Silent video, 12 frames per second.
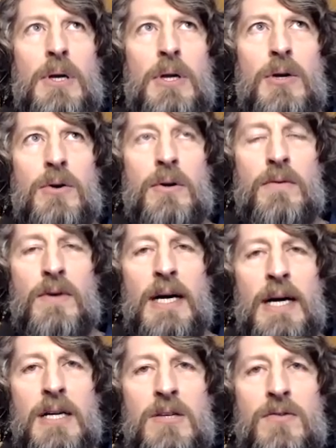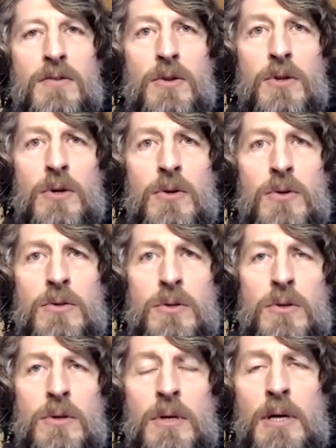your advice for those
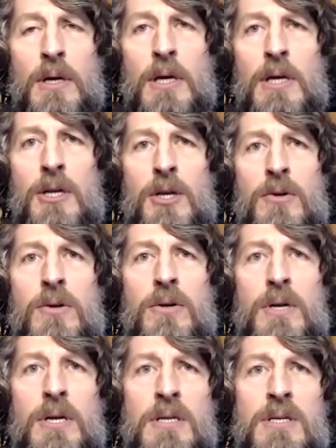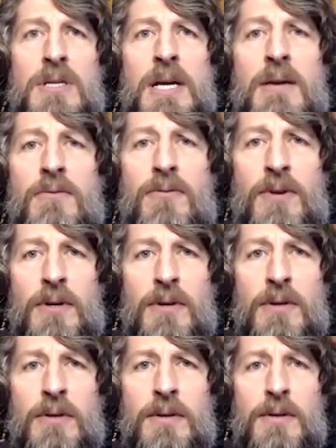in your same
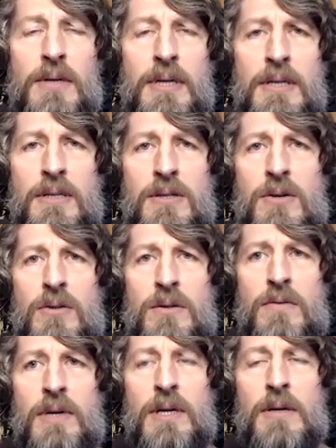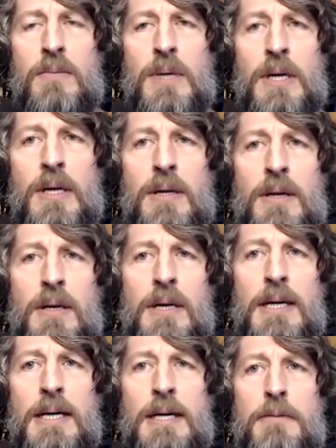field as cultivated meat,
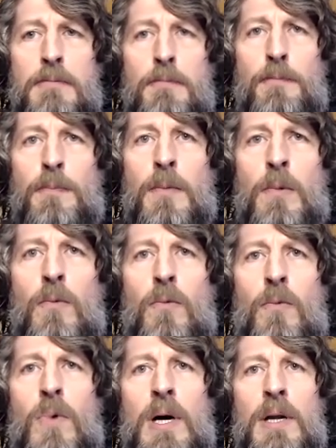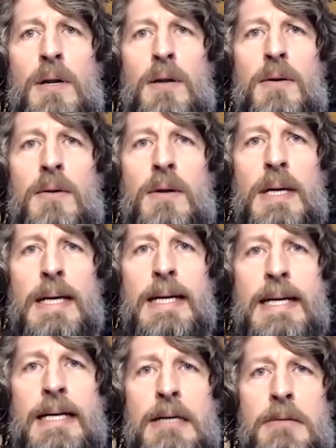um, what
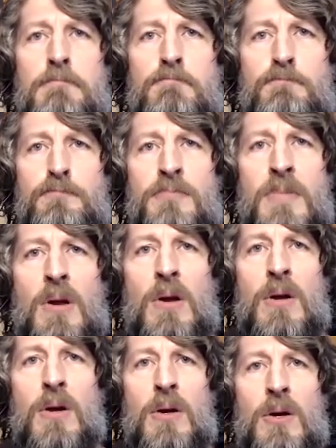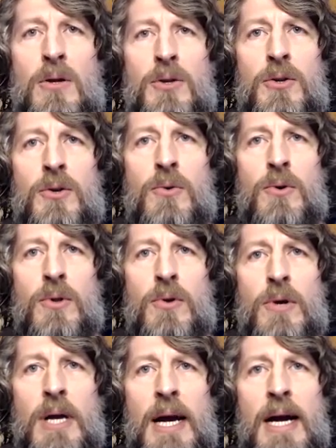um, two or
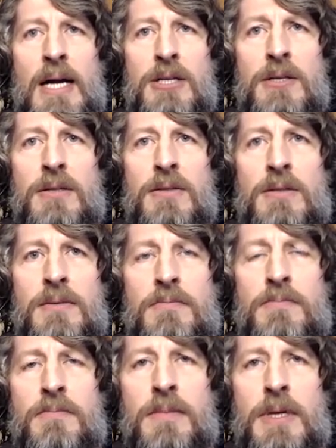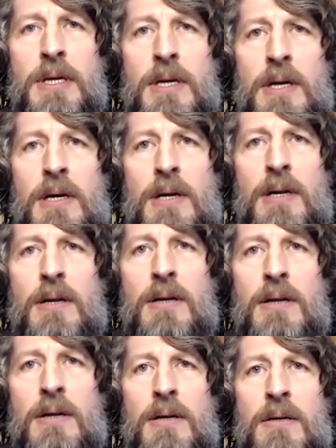three actions can
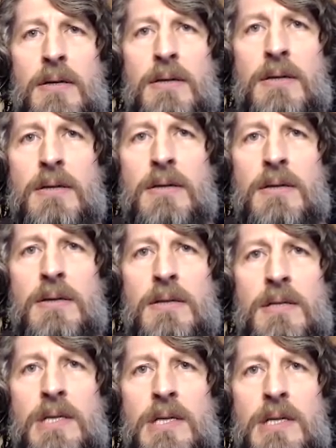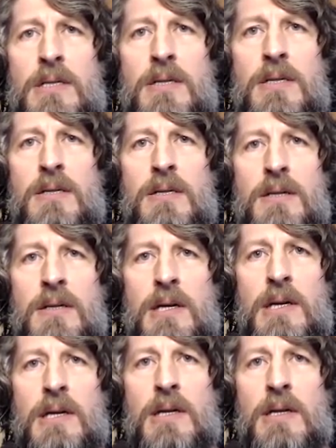uh, citizens
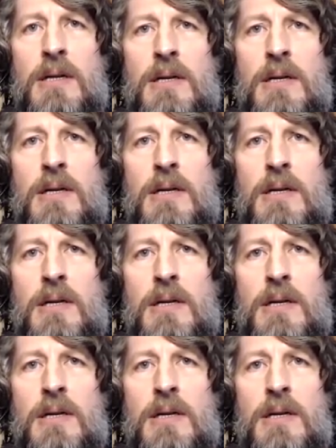and